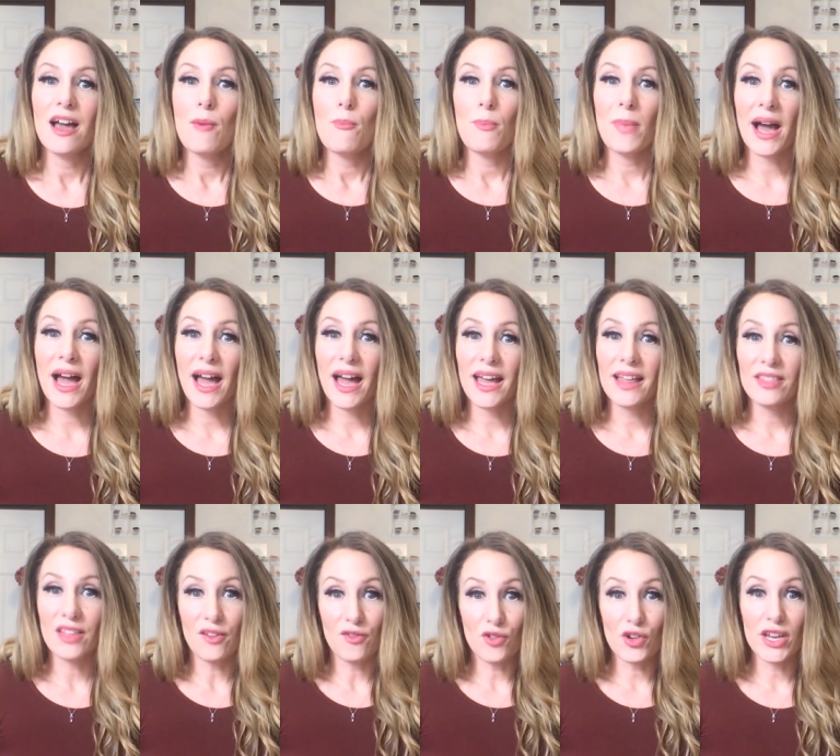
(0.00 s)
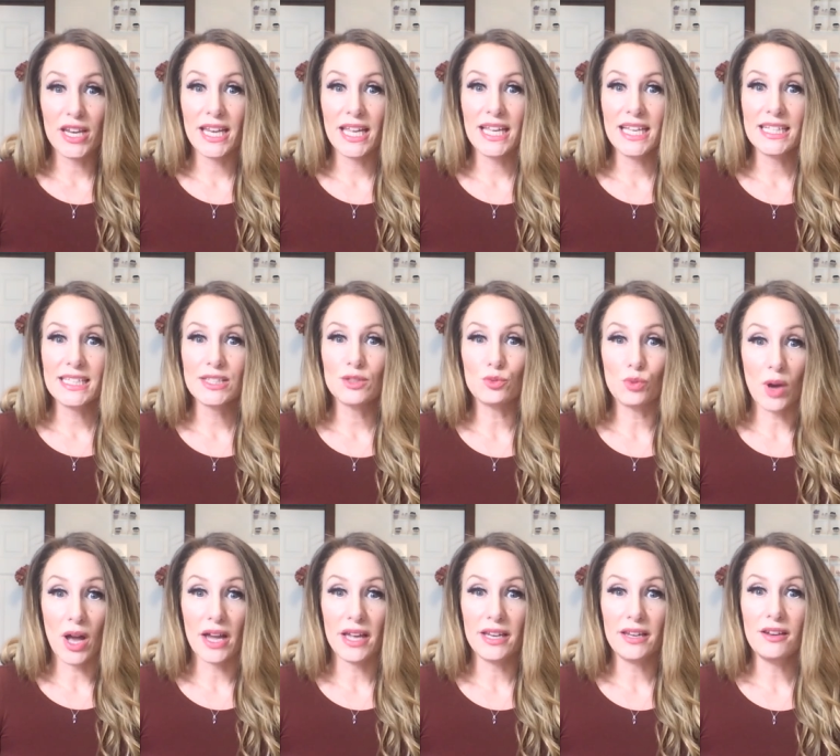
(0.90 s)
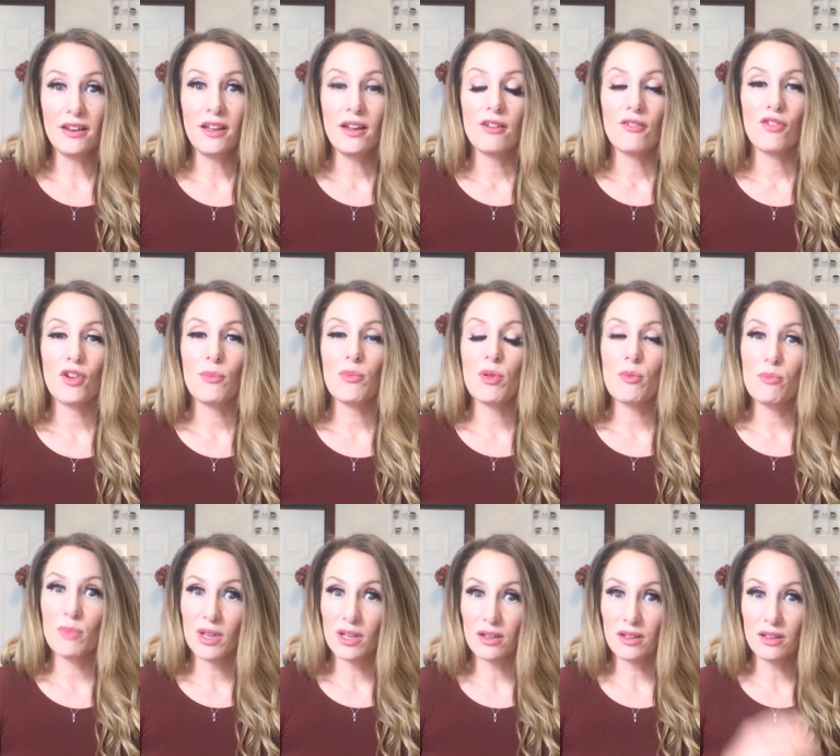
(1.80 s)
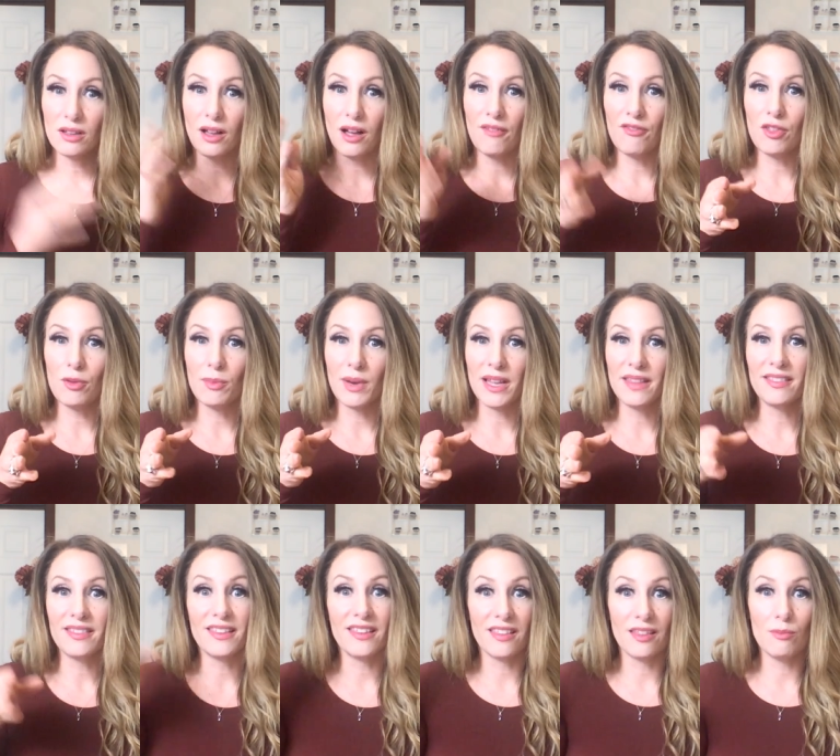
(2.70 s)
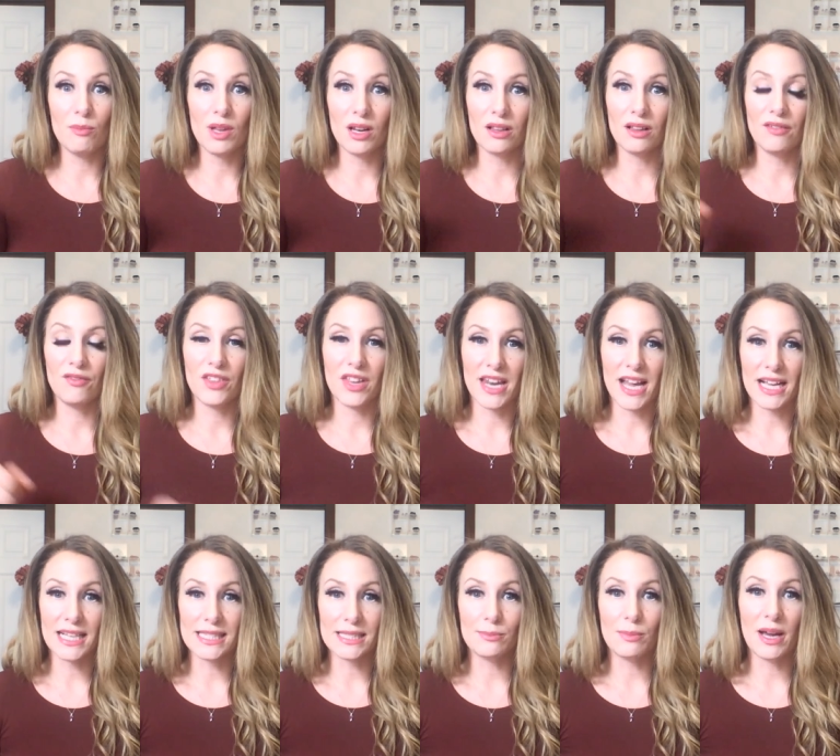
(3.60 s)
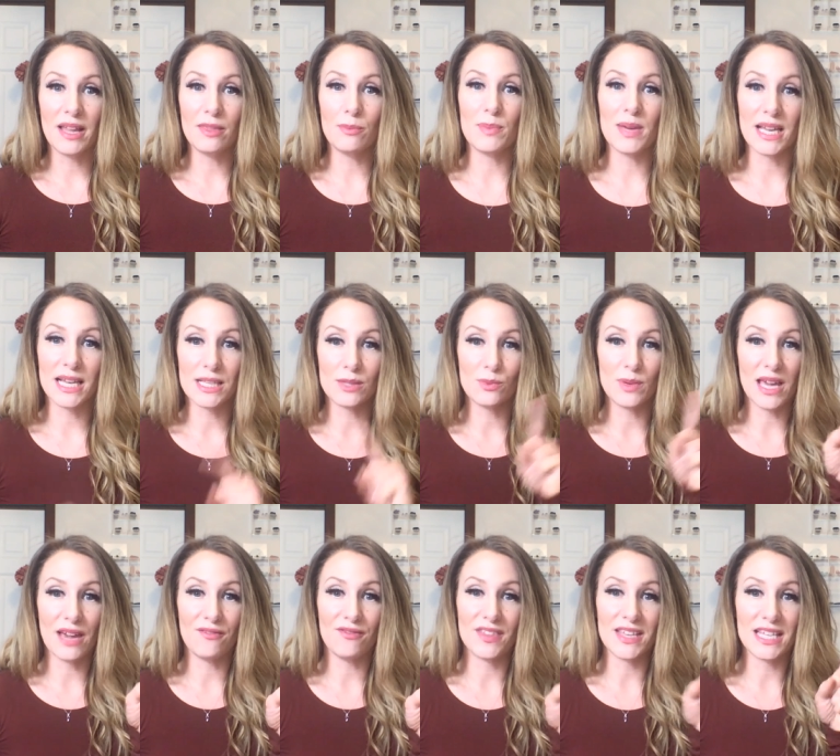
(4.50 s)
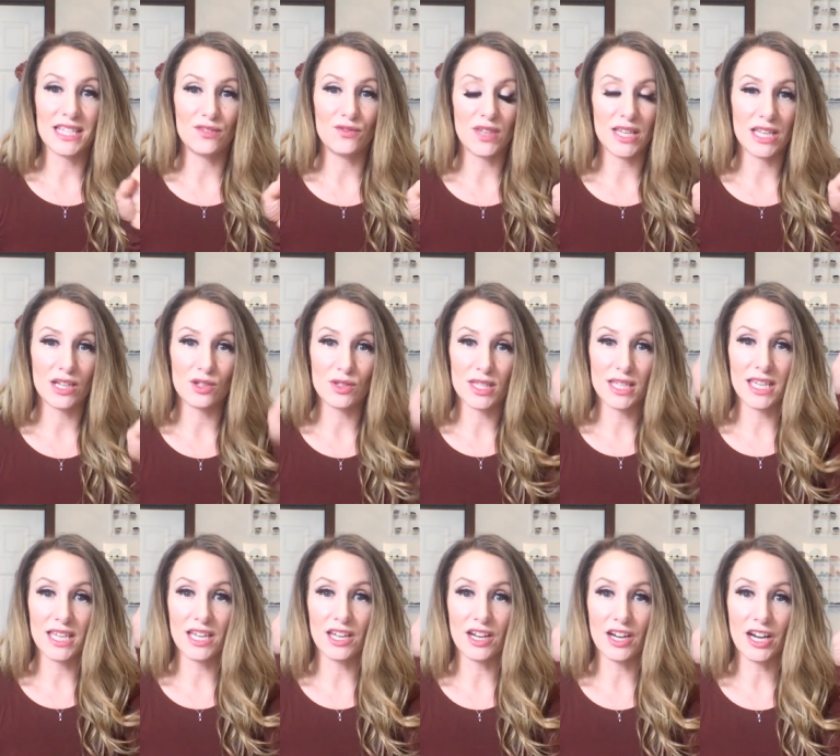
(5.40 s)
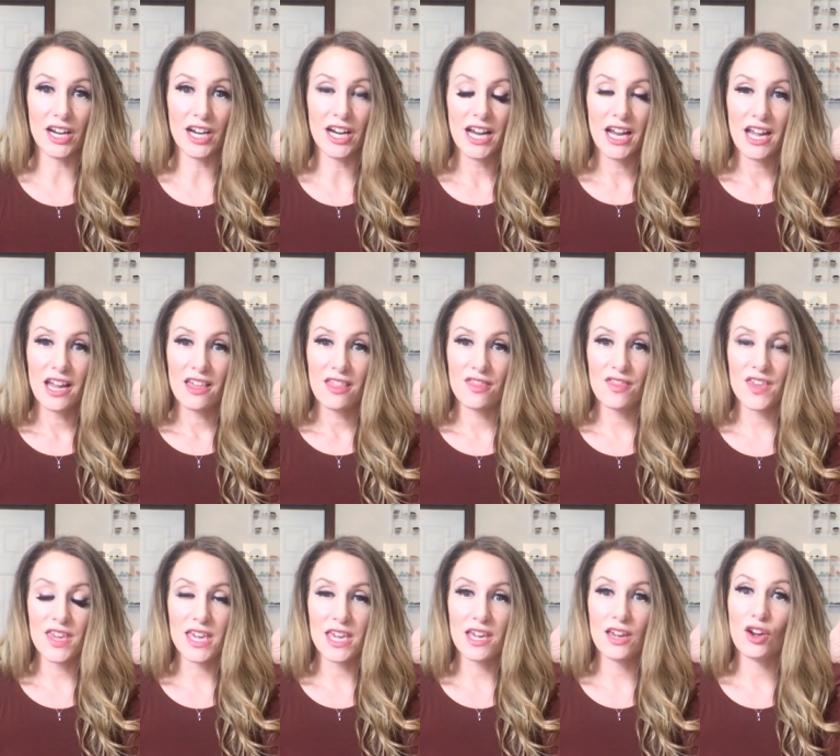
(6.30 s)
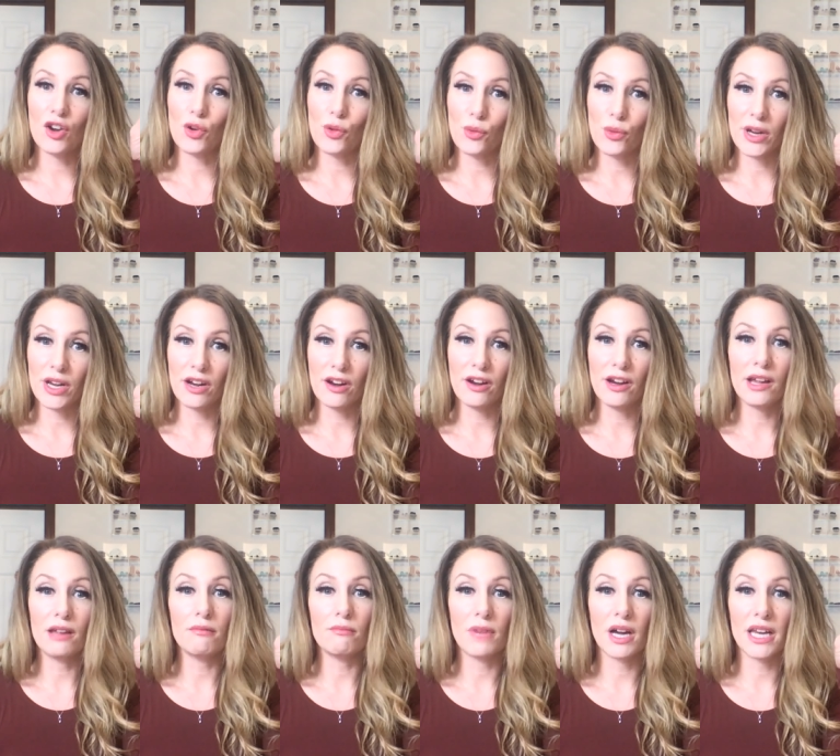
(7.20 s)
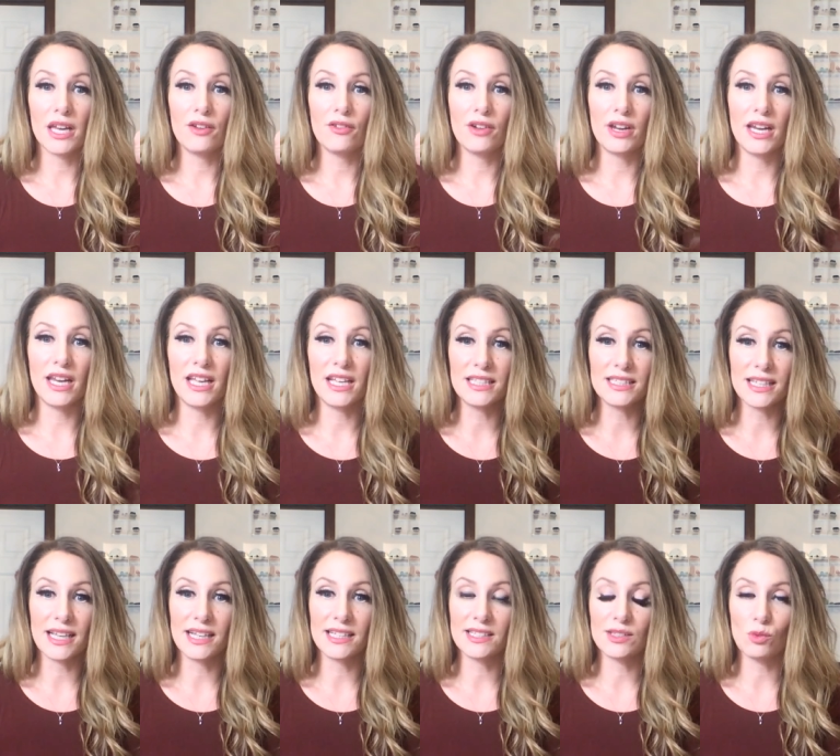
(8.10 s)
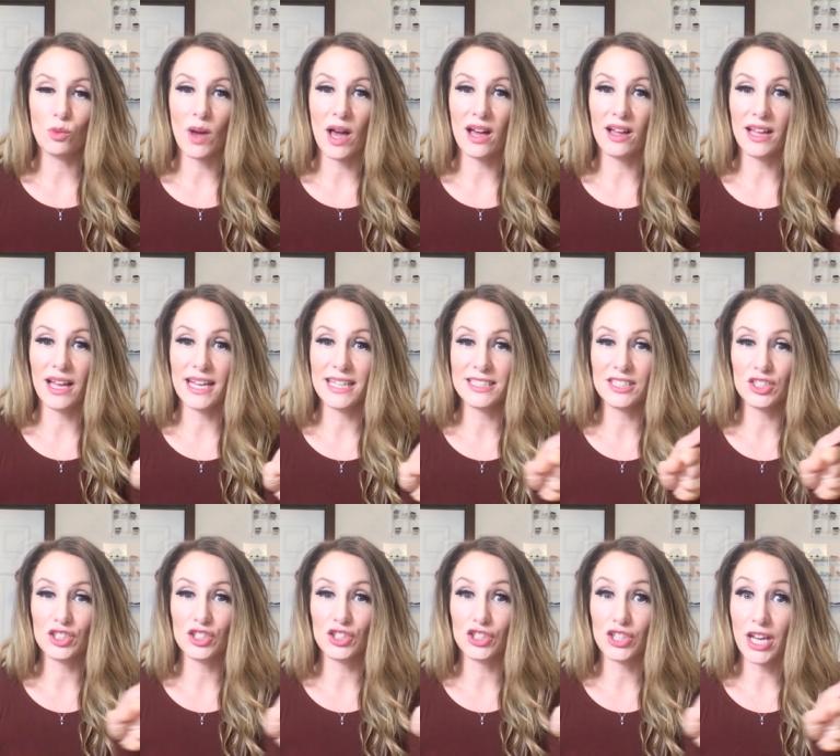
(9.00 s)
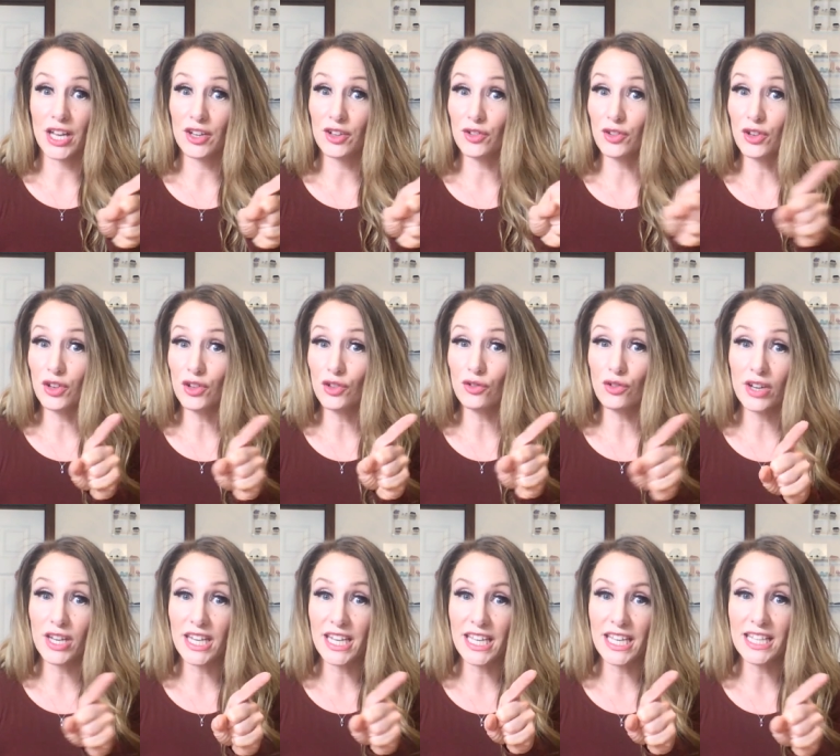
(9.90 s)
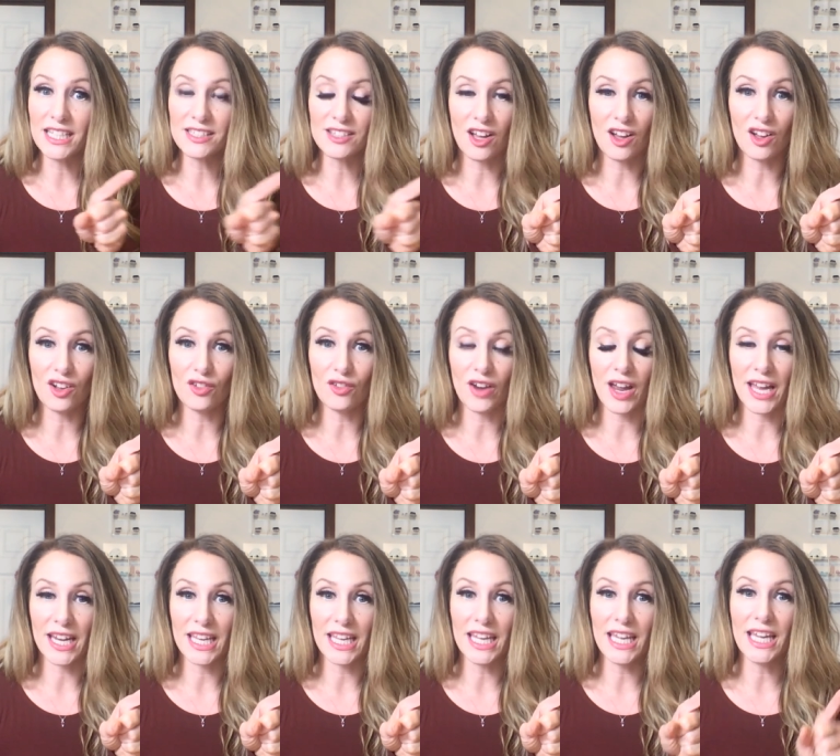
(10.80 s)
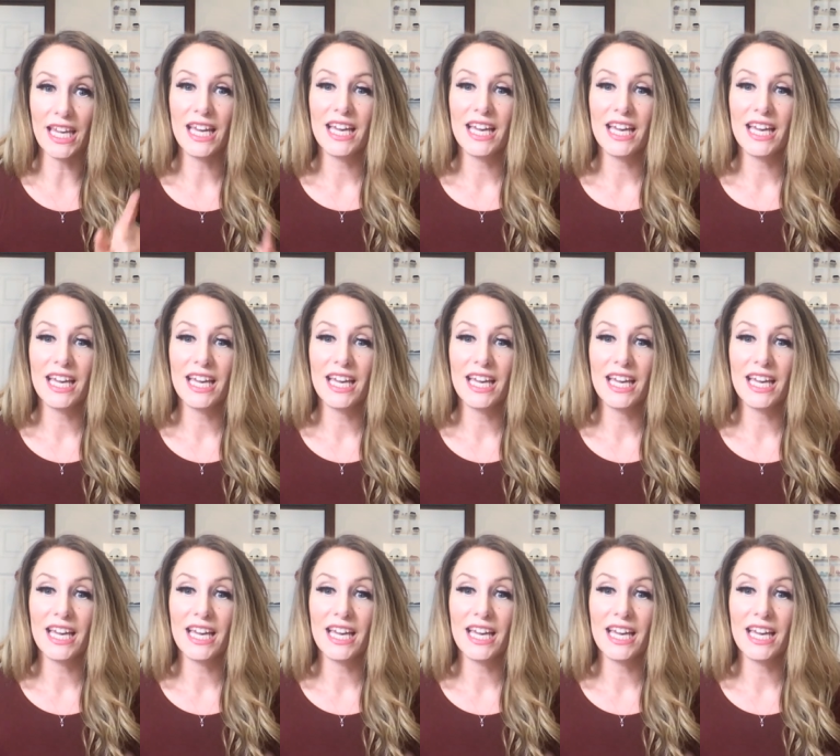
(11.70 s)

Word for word: My love readings run from the middle of the month to the middle of the next month because we have these videos here the career and money readings as well as your general readings already.